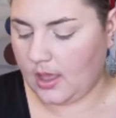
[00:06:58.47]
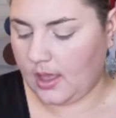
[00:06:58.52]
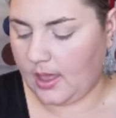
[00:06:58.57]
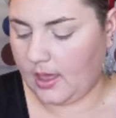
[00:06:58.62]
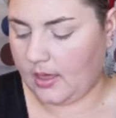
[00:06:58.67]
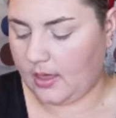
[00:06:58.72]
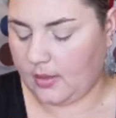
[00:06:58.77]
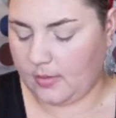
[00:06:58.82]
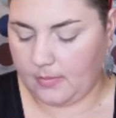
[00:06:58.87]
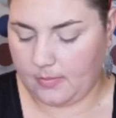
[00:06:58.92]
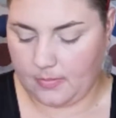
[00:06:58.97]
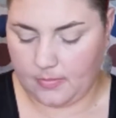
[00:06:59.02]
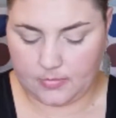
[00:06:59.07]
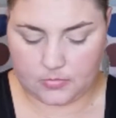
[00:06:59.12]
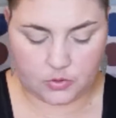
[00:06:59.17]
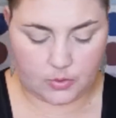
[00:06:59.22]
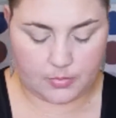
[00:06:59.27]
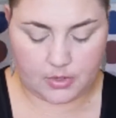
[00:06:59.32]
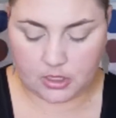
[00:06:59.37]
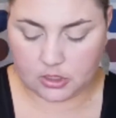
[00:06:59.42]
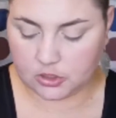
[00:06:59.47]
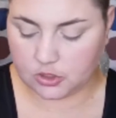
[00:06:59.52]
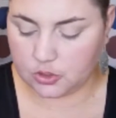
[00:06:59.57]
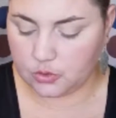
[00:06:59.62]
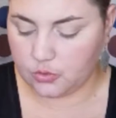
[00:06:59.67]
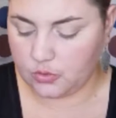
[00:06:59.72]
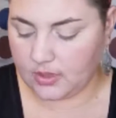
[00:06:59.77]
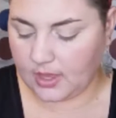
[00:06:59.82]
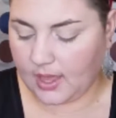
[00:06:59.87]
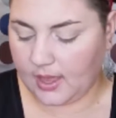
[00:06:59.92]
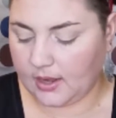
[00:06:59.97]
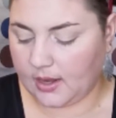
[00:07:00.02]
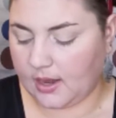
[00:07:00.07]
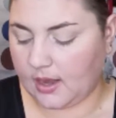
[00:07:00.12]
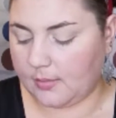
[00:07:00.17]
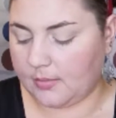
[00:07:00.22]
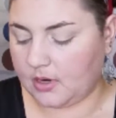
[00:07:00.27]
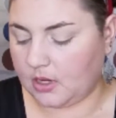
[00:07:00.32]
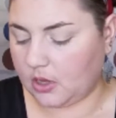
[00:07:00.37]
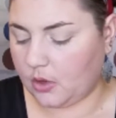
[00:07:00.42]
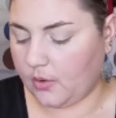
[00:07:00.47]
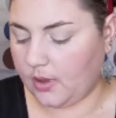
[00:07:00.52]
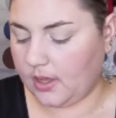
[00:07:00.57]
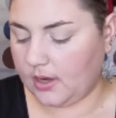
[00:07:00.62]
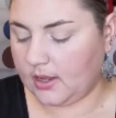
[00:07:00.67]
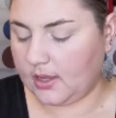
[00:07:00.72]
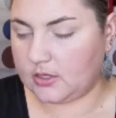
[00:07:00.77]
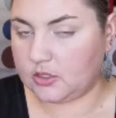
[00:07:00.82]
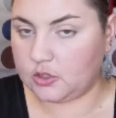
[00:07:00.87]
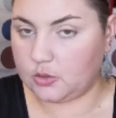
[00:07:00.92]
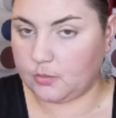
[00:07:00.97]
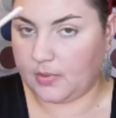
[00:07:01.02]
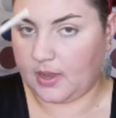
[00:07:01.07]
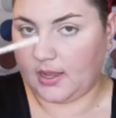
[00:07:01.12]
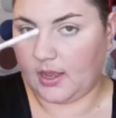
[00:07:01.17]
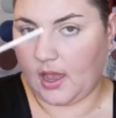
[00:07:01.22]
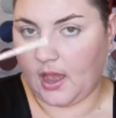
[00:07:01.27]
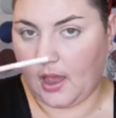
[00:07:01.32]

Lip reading: So I'm going to do that, and I'm going to go ahead and do my